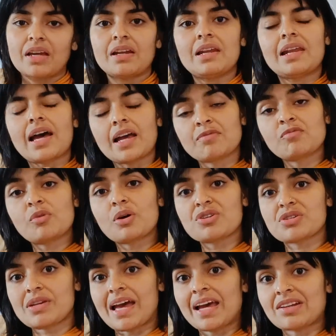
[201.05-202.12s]
lime
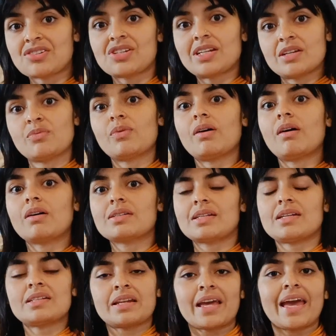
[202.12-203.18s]
wash actually works
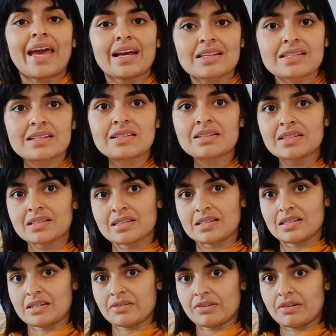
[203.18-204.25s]
as an excellent
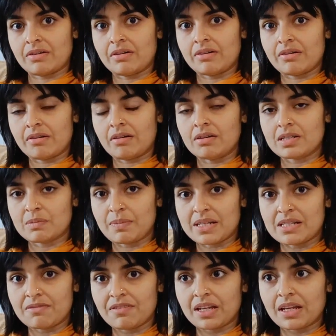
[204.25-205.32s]
exterior uh,
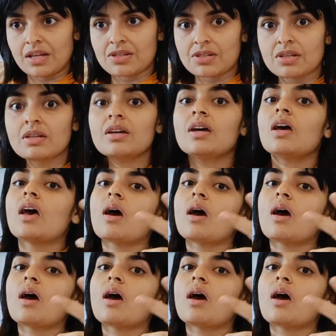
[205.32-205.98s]
specification